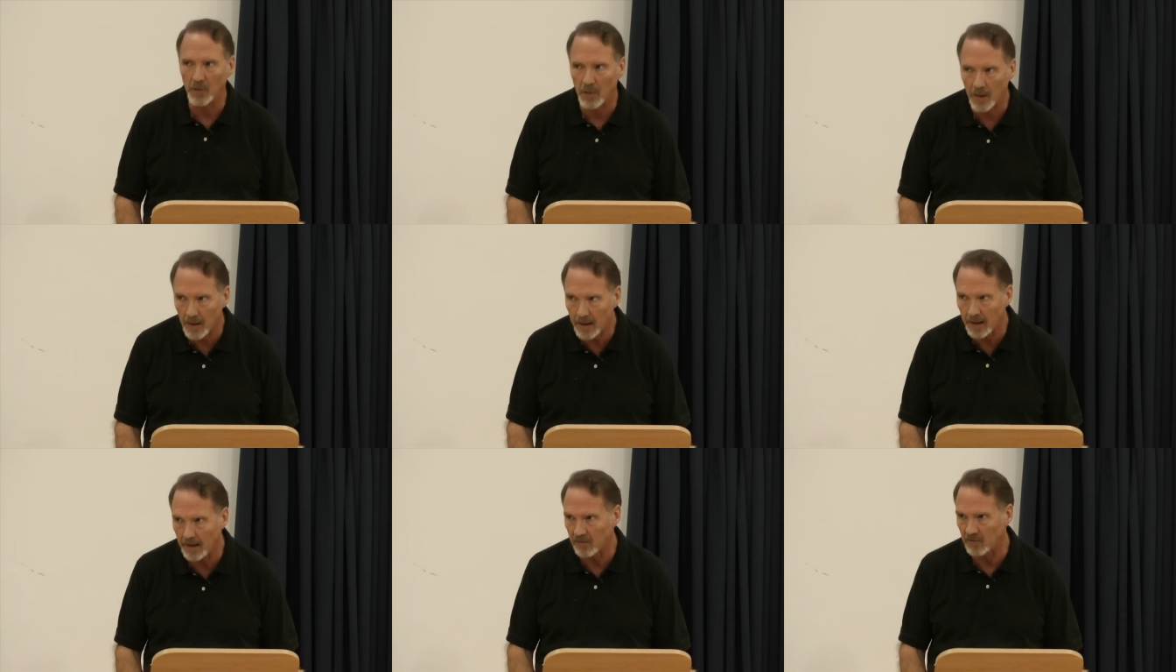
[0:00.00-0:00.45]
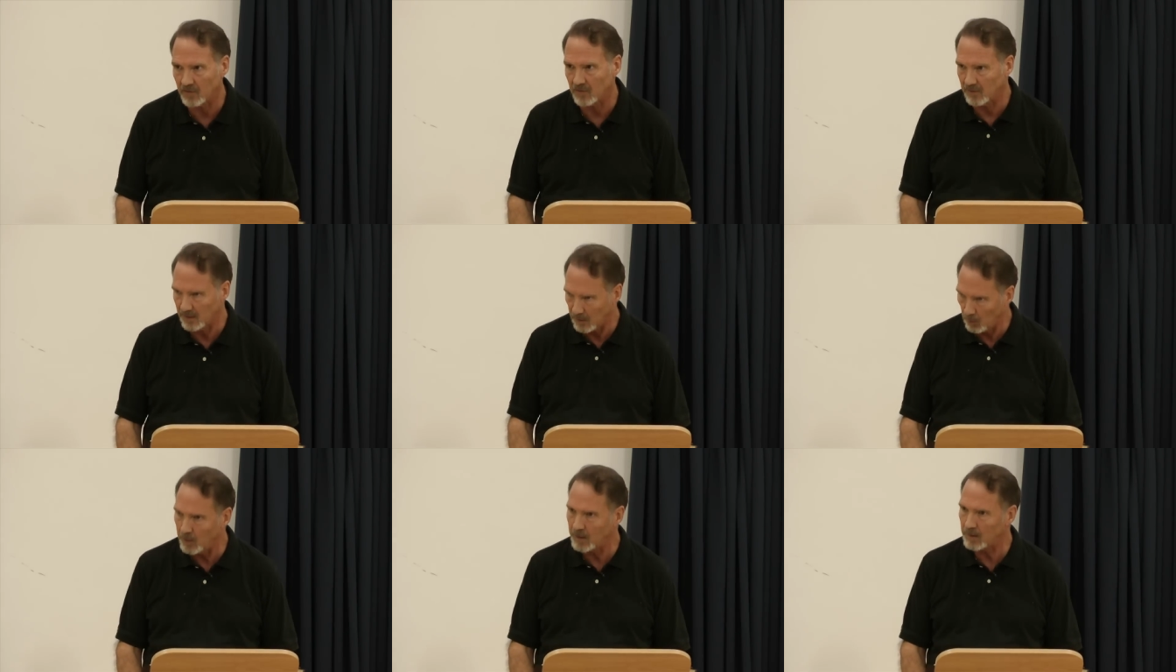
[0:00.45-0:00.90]
with us,
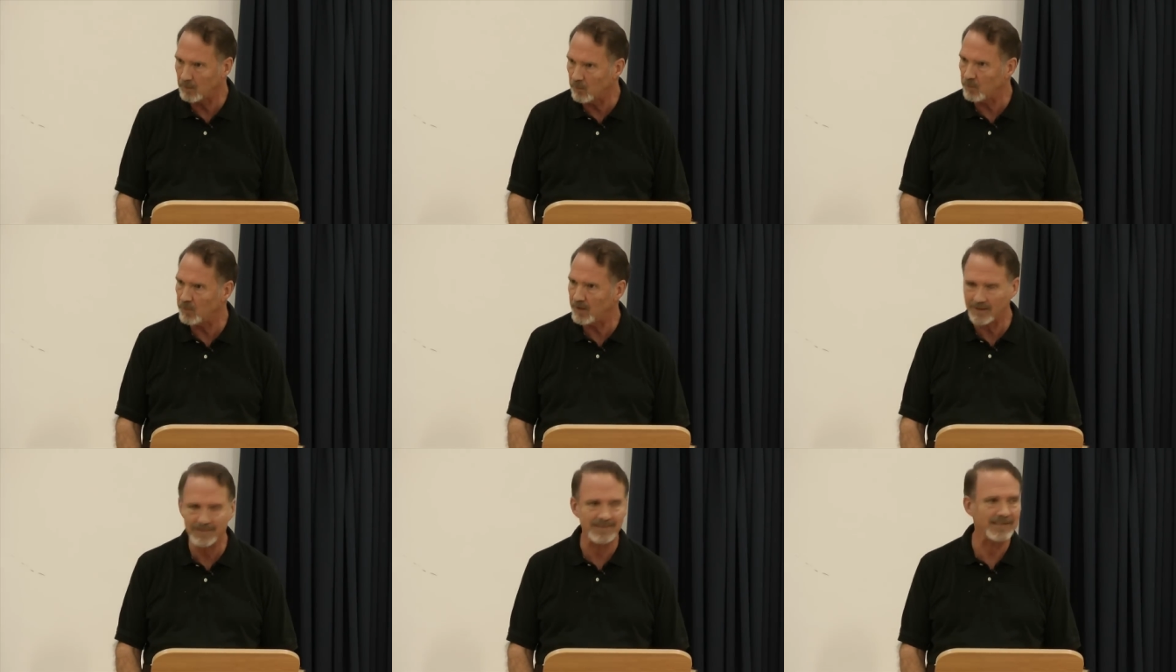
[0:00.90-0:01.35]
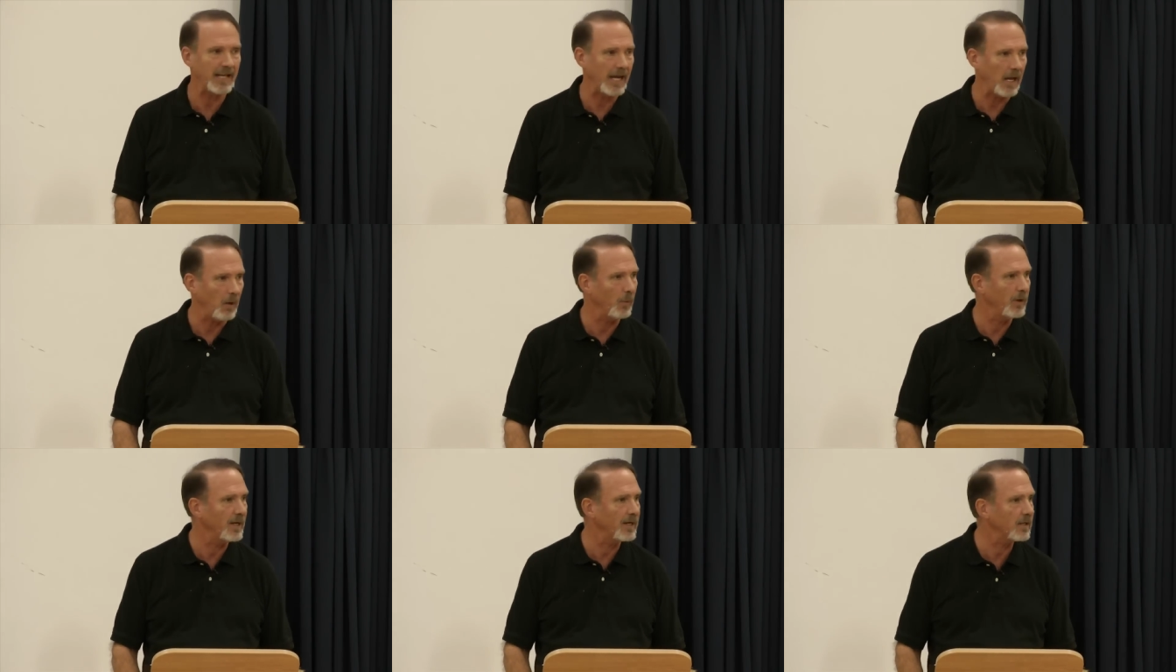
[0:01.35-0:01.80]
then we can fix
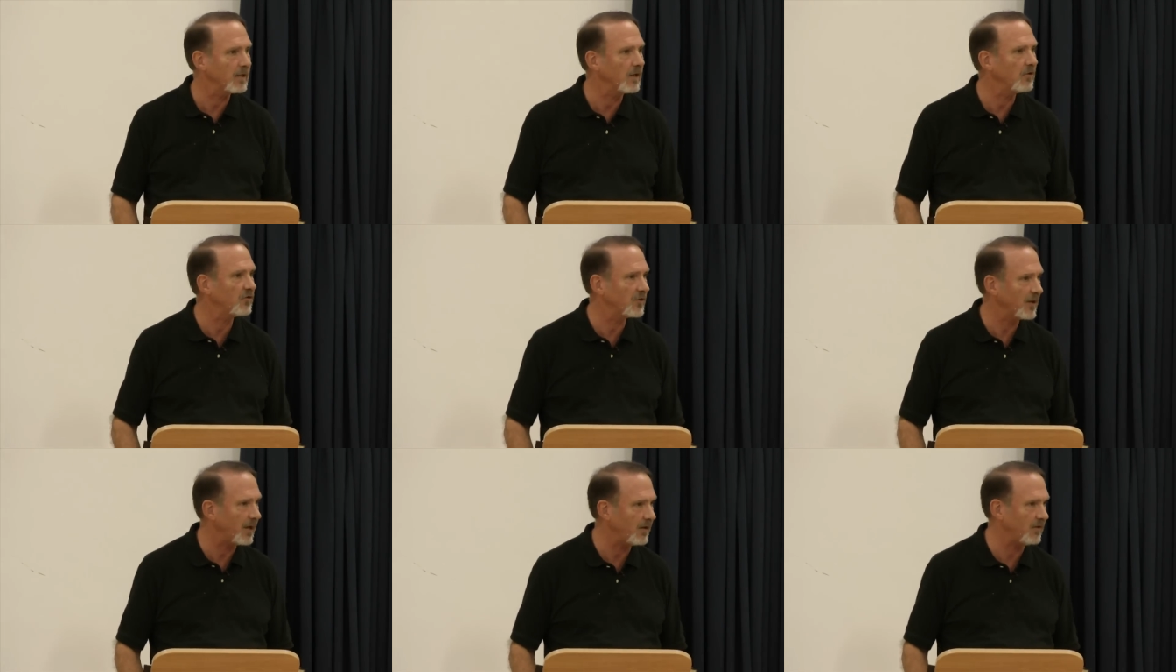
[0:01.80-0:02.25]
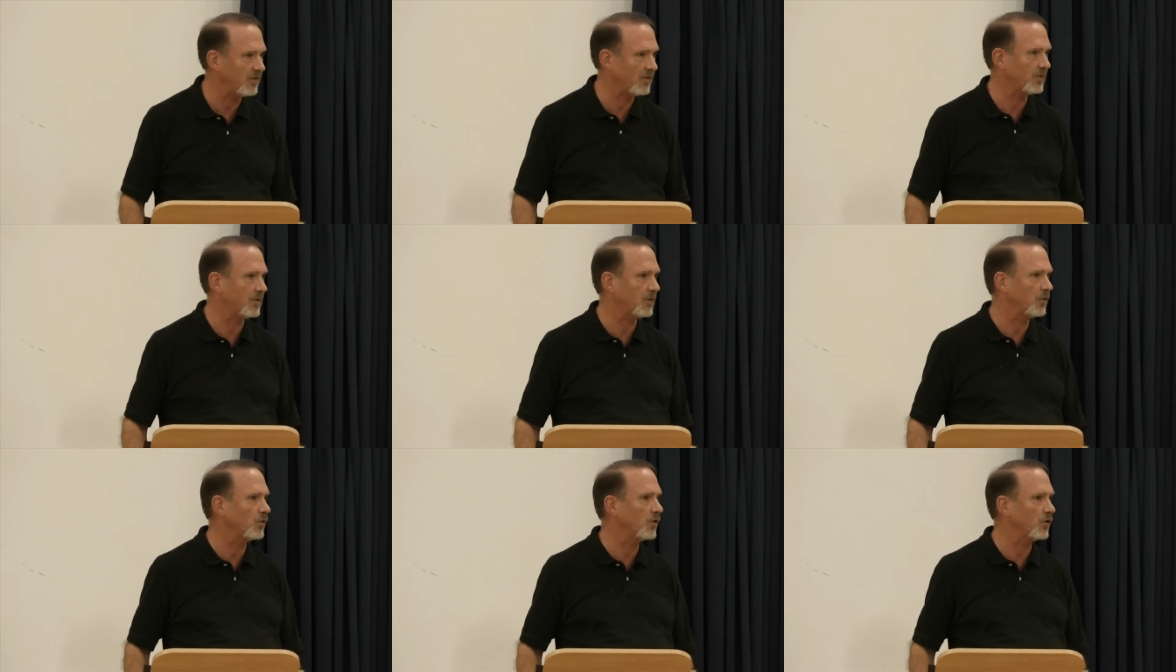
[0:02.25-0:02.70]
that. We can
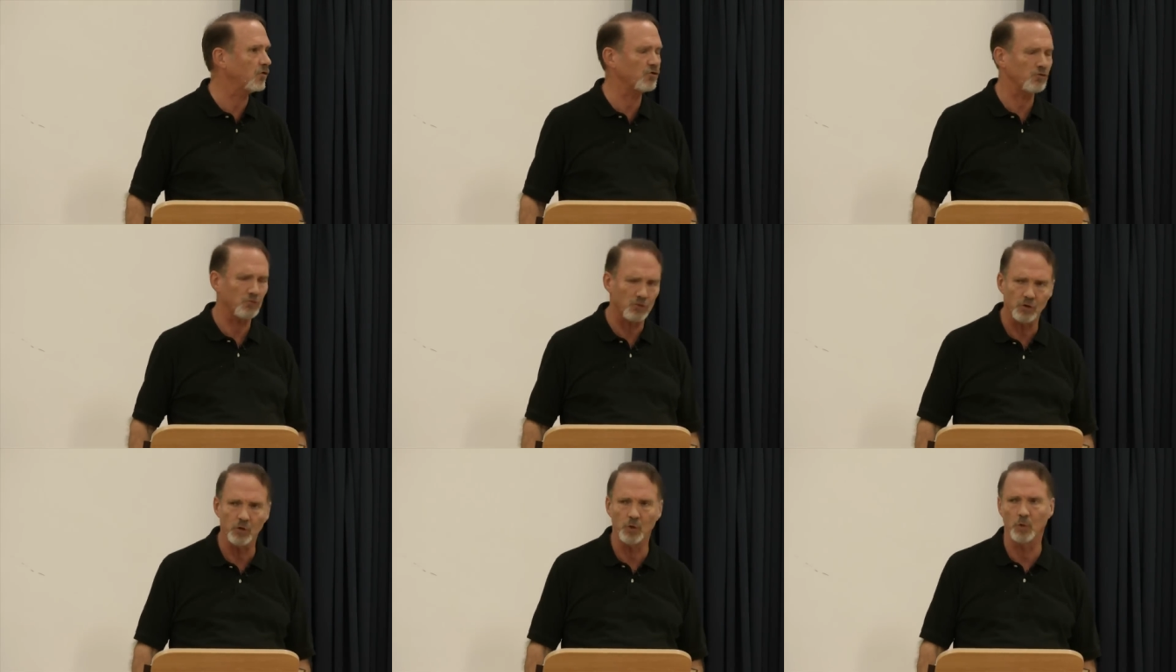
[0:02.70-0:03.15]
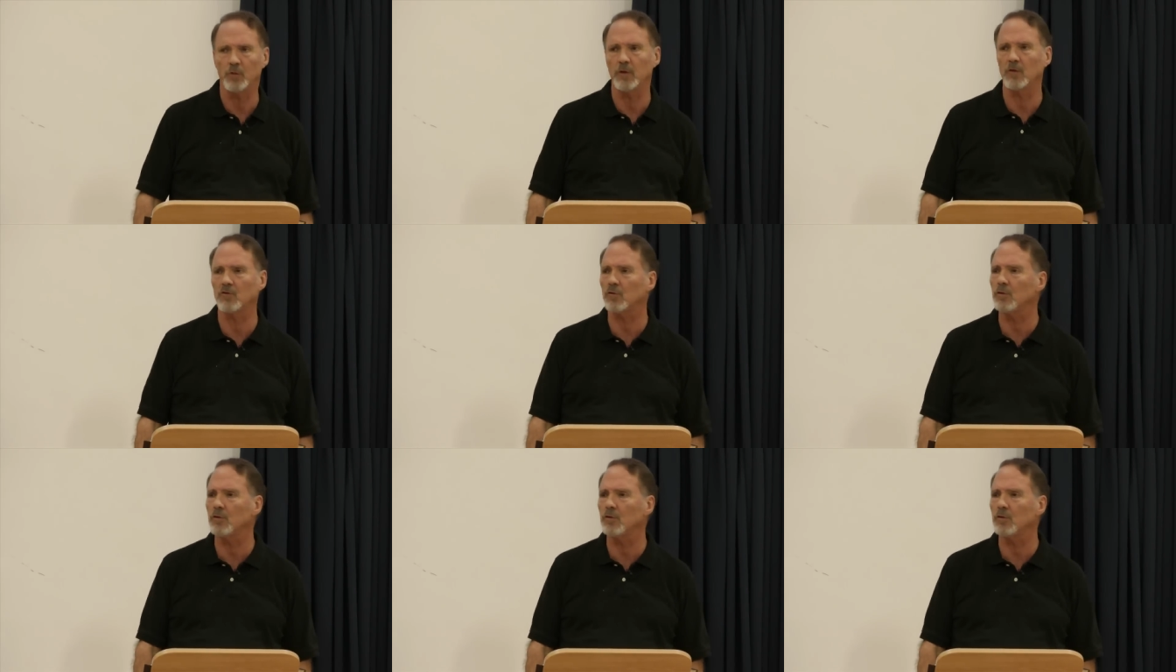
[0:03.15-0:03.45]
adjust to the truth. The